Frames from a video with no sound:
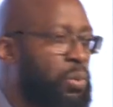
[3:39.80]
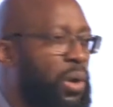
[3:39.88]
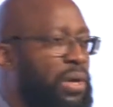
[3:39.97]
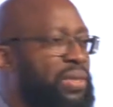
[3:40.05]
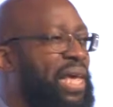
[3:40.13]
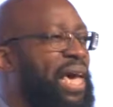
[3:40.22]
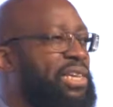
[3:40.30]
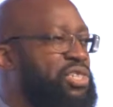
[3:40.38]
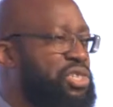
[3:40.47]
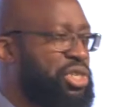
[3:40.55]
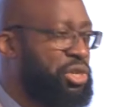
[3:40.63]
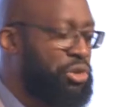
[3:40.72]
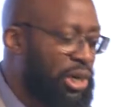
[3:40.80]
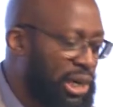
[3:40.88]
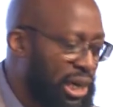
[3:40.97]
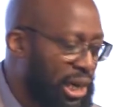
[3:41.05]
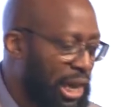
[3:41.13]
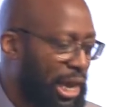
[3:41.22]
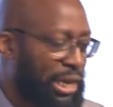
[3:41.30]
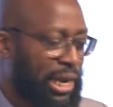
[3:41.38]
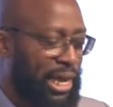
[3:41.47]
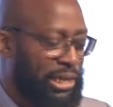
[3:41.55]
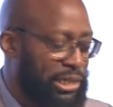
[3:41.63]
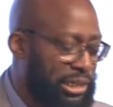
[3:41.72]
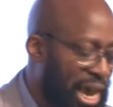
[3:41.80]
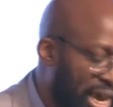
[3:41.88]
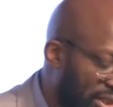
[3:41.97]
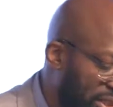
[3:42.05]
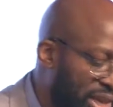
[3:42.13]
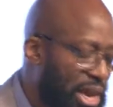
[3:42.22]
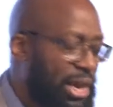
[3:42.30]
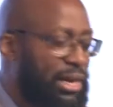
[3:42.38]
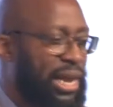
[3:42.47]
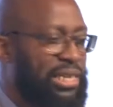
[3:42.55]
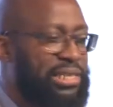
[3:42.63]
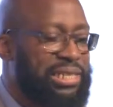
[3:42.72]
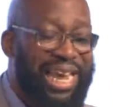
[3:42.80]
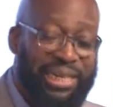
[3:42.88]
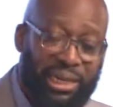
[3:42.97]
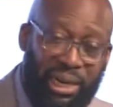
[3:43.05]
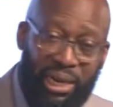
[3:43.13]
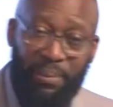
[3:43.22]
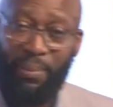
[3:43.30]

world, there is tyranny, there is death, there's deadening,